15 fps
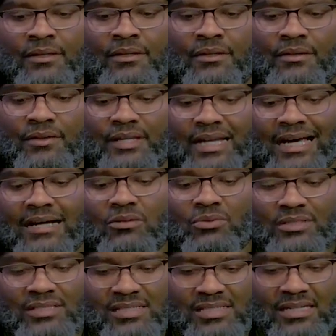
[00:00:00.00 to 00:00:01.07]
then I
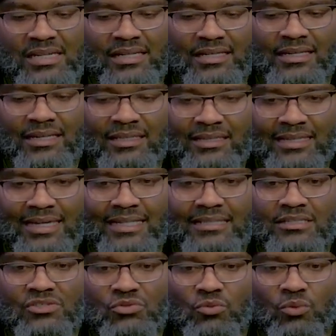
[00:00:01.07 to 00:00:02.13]
would say that
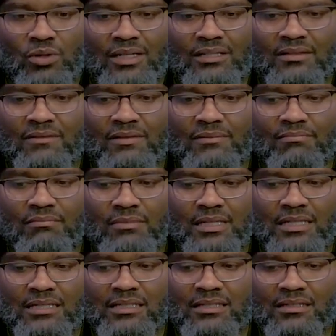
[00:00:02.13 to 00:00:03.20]
is one of the
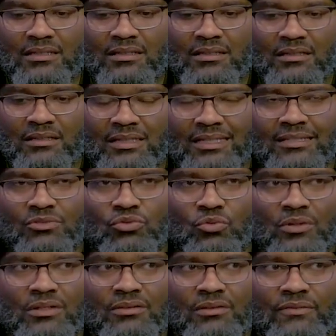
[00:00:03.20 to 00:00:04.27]
many, that is
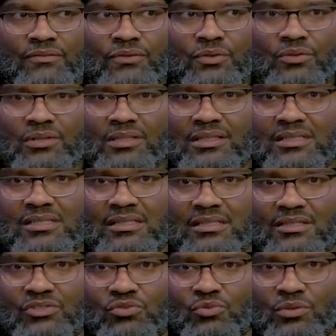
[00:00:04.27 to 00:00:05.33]
one of the few things in
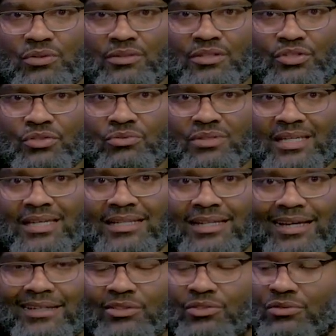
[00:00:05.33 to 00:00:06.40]
this world that you
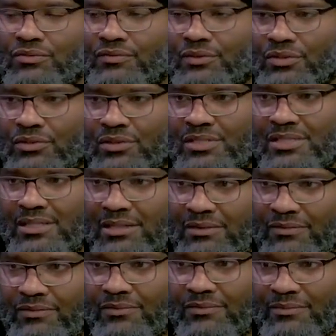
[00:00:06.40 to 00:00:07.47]
cannot do for
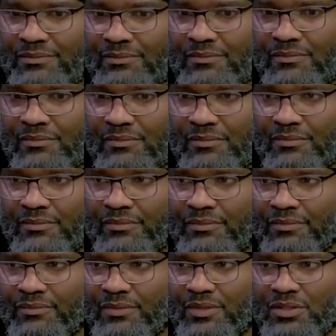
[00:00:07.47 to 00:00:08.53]
yourself.
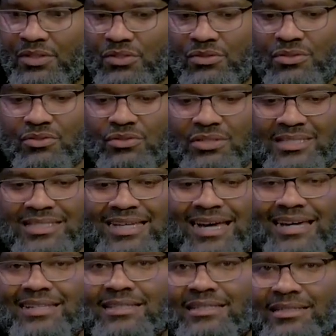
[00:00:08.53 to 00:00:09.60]
You, you
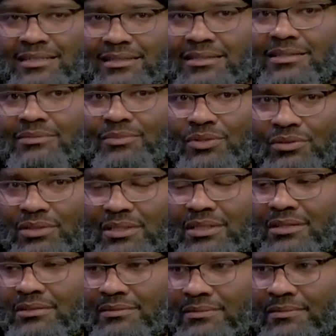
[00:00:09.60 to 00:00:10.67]
got to get in
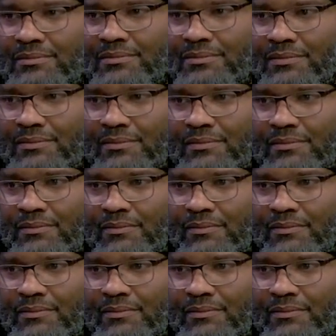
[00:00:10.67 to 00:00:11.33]
community. Mm -hmm.